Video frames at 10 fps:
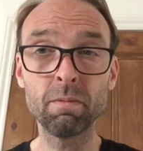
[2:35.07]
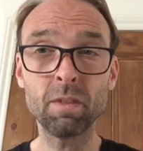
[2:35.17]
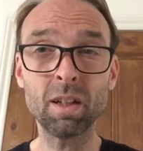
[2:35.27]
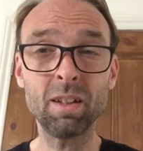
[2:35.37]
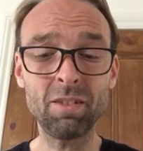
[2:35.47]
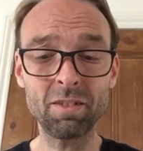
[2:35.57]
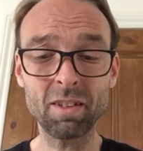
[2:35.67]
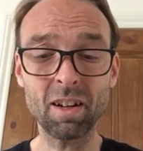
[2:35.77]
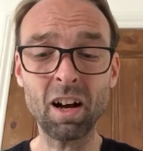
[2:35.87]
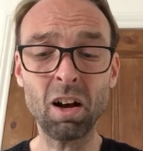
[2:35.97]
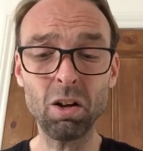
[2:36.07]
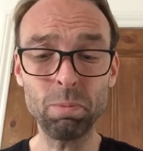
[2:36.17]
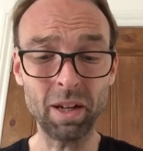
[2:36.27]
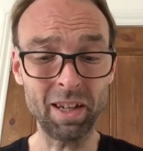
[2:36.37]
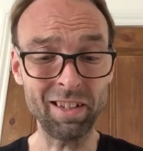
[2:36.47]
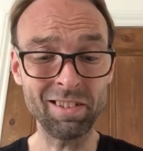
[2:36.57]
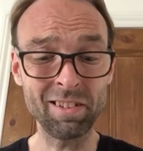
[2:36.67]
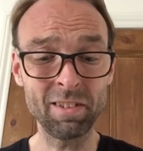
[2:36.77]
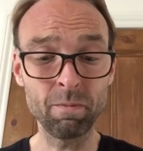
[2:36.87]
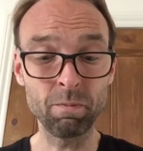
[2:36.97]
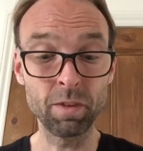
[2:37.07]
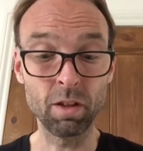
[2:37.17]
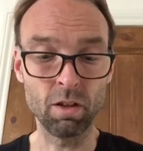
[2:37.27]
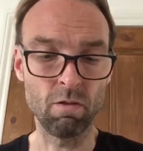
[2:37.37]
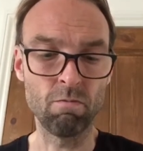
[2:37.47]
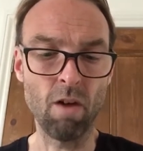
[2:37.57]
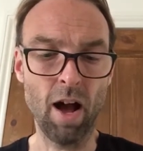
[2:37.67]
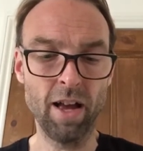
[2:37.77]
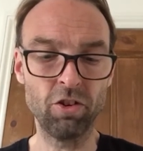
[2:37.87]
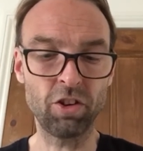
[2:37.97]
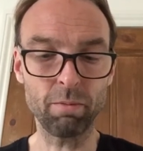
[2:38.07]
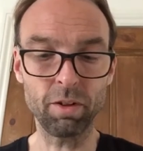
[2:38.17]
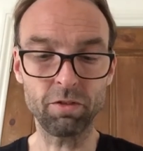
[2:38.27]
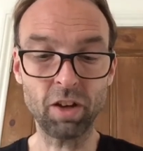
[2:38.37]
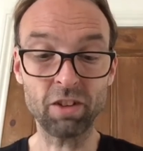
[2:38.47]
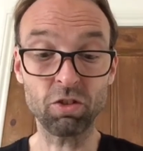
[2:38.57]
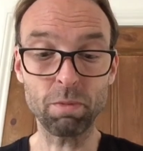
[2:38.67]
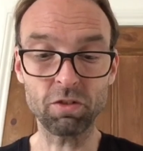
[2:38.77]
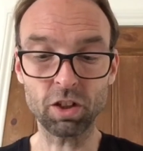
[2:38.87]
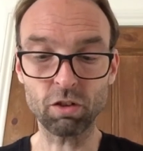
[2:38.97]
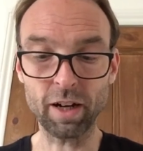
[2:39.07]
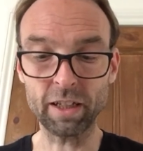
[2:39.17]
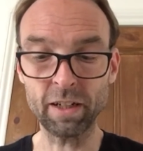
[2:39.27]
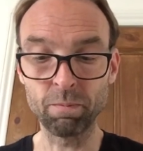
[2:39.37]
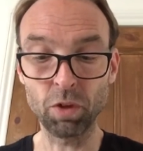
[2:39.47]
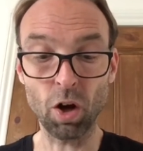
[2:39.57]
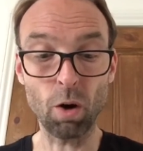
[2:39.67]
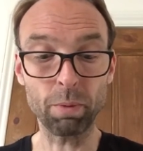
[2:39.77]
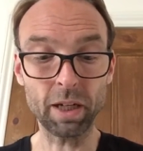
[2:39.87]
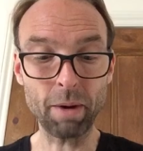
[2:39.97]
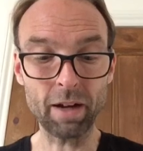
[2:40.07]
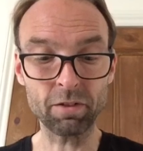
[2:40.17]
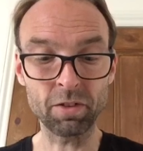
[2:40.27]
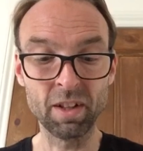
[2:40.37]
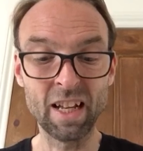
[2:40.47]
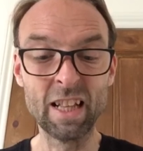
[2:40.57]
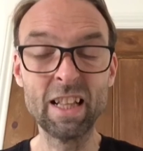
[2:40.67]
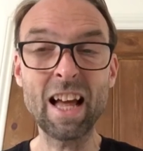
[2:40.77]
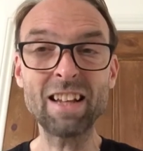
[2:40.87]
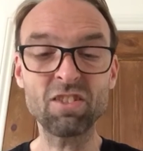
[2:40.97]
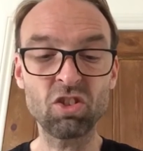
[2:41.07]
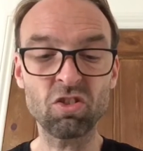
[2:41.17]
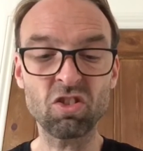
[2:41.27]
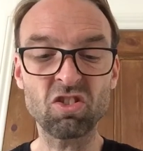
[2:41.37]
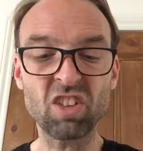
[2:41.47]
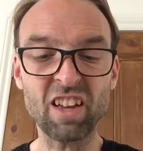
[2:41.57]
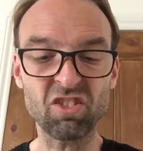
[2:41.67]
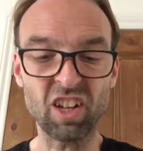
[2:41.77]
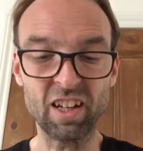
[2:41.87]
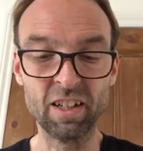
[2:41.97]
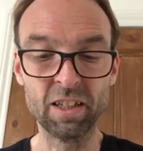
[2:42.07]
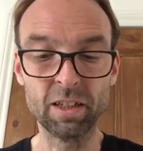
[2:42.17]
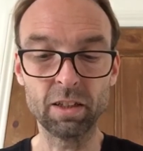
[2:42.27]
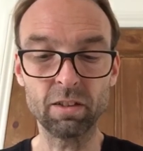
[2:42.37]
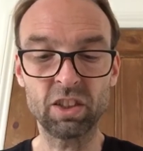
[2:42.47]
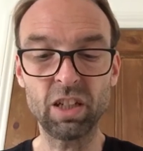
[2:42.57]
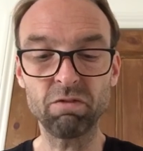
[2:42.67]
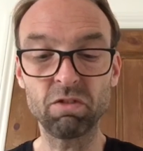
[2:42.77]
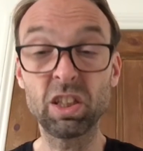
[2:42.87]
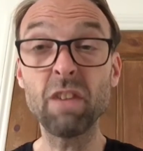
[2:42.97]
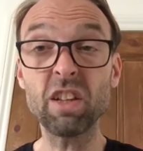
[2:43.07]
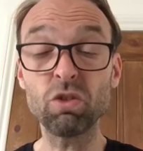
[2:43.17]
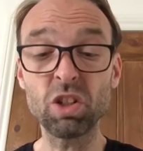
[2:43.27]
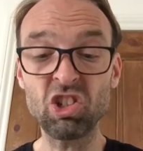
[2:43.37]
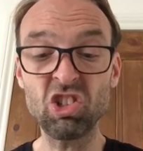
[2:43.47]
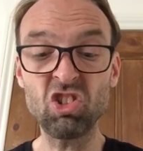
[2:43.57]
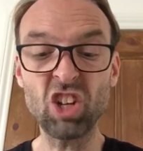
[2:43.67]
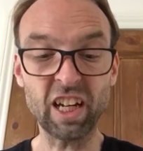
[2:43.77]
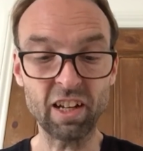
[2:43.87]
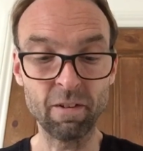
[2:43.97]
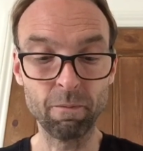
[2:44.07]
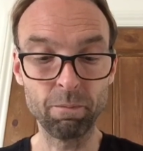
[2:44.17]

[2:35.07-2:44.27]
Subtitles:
"At least, I hope it is." "Right," shouted Mr. Cranky, hopping about. "Let's test it. Give it to a chicken."